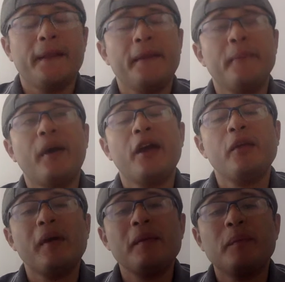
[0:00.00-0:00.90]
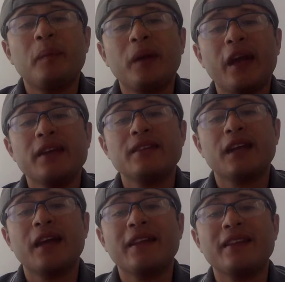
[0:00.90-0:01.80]
The environment
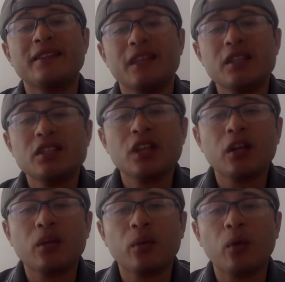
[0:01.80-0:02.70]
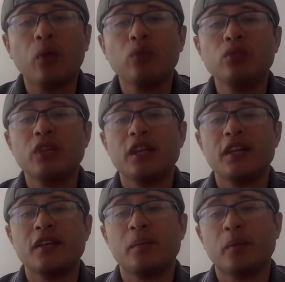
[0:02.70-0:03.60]
plays an essential role
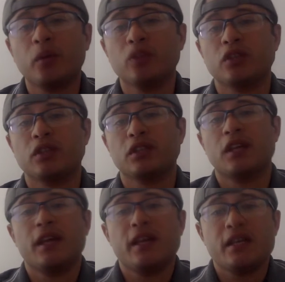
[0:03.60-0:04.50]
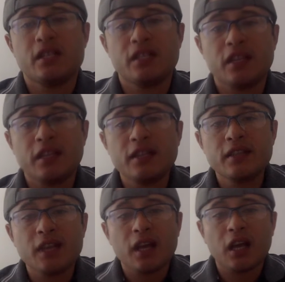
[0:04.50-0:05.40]
in the process.
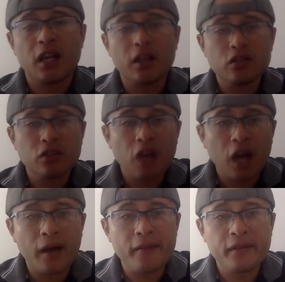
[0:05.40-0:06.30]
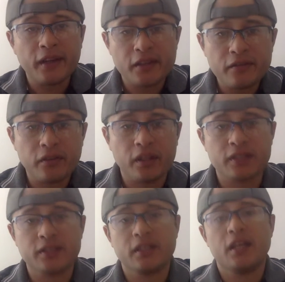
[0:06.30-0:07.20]
Genetics can also have an
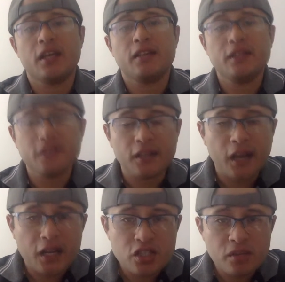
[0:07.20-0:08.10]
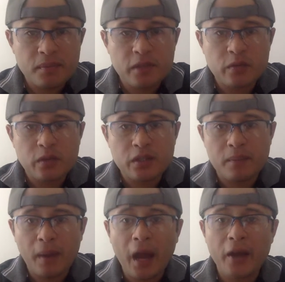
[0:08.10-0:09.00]
influence. The interaction between the
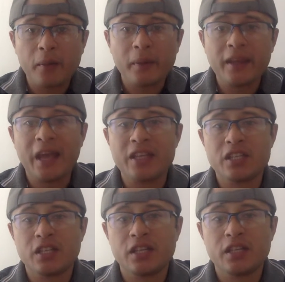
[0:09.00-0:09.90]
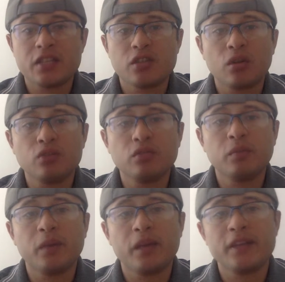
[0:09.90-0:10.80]
environment and genetics also
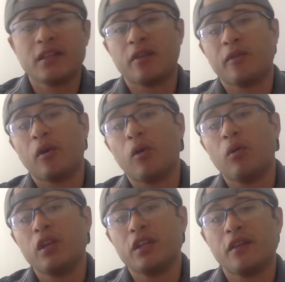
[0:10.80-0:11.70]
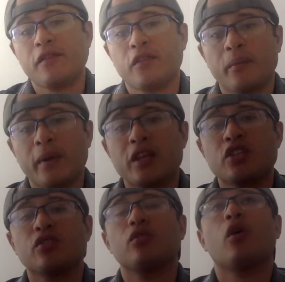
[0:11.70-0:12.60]
plays a role in the
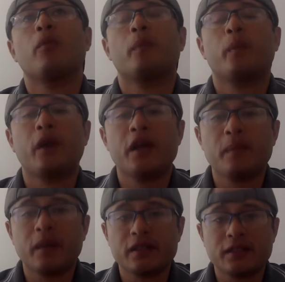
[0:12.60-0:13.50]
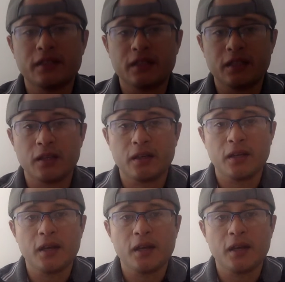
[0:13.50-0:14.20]
formation of brain plasticity.